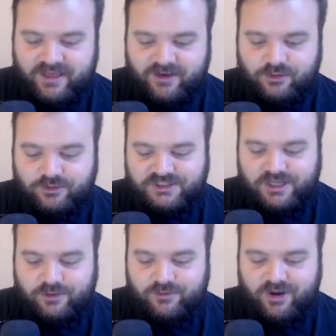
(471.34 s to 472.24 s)

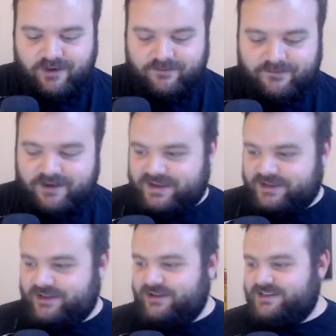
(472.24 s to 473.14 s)
also not very
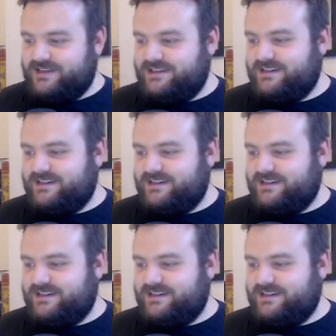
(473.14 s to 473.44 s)
good.